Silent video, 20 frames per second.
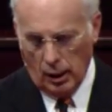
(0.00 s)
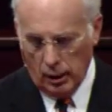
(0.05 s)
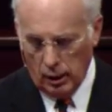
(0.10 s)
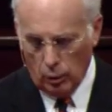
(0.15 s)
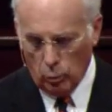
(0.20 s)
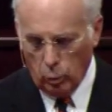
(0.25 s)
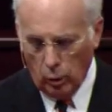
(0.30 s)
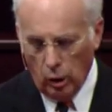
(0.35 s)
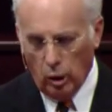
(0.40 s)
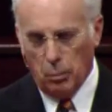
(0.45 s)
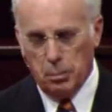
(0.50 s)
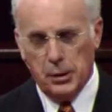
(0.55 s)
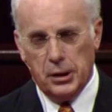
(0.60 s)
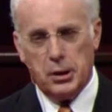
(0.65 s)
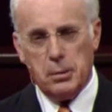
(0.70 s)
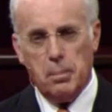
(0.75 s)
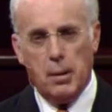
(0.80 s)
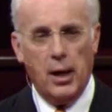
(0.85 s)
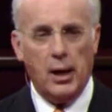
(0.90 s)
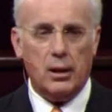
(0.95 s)
And it will
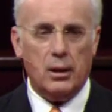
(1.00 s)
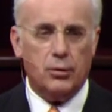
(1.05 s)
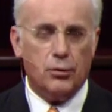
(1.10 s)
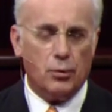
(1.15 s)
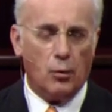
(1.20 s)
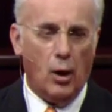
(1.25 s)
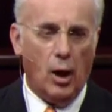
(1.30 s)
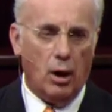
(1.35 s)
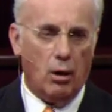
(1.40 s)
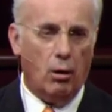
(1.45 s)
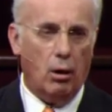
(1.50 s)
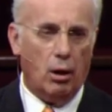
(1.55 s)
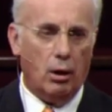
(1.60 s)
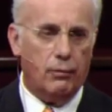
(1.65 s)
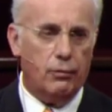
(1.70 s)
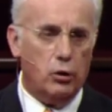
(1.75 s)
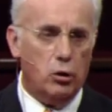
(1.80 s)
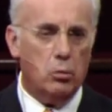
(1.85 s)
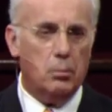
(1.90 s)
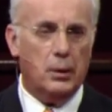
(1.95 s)
be debated throughout
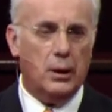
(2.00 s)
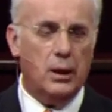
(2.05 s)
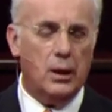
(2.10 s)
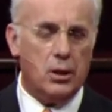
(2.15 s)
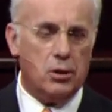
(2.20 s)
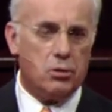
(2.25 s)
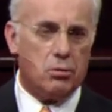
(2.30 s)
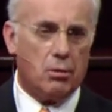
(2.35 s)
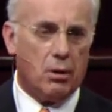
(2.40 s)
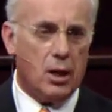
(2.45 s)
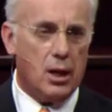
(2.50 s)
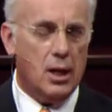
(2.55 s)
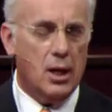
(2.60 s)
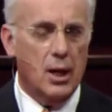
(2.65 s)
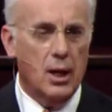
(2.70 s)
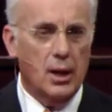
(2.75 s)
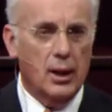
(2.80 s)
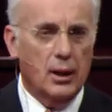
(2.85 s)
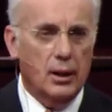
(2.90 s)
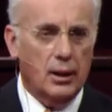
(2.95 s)
all of human
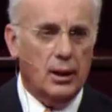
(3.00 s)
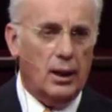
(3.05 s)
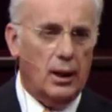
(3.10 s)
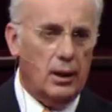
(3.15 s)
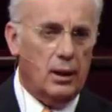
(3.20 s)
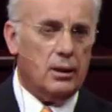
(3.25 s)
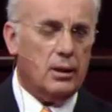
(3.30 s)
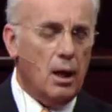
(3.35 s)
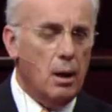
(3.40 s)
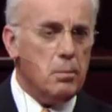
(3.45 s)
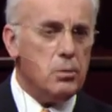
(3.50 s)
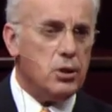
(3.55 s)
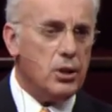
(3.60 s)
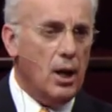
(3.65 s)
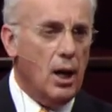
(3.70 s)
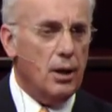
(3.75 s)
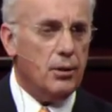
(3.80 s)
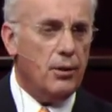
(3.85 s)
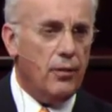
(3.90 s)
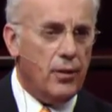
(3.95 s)
history. And it
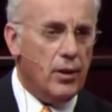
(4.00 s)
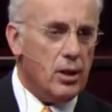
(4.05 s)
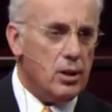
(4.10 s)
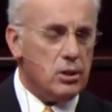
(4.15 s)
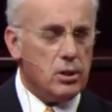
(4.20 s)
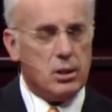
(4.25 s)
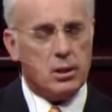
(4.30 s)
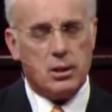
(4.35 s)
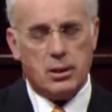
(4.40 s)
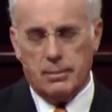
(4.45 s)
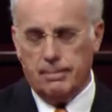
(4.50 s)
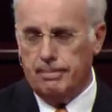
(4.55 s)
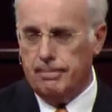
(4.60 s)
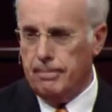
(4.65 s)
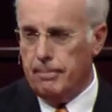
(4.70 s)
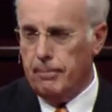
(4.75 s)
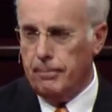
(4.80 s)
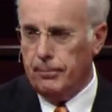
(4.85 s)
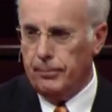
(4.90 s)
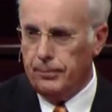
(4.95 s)
comes down to this
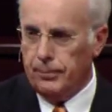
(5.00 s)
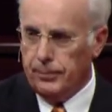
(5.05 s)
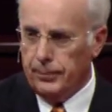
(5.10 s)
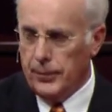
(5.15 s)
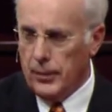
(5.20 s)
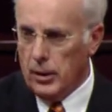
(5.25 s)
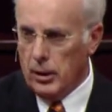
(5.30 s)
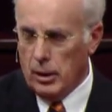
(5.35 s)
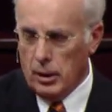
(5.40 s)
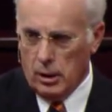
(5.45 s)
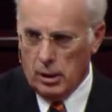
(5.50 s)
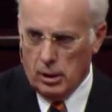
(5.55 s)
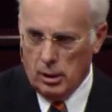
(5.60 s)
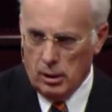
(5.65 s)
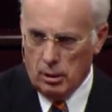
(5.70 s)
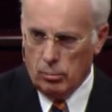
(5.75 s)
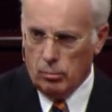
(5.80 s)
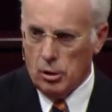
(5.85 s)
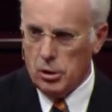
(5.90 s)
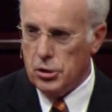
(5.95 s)

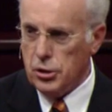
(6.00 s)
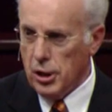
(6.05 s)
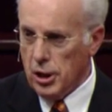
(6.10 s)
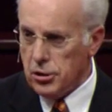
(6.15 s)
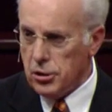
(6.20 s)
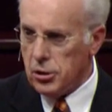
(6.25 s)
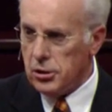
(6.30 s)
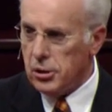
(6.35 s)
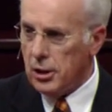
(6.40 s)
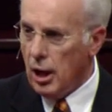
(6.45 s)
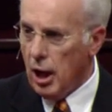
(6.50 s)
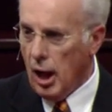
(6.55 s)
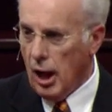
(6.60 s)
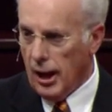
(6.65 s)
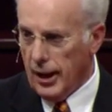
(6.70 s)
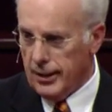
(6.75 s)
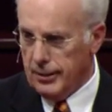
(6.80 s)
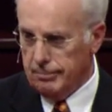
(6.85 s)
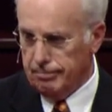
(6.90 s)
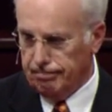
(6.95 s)
Was Jesus
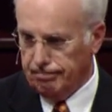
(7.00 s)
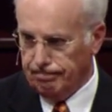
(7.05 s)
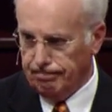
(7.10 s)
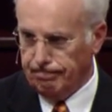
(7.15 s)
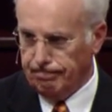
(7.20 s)
God?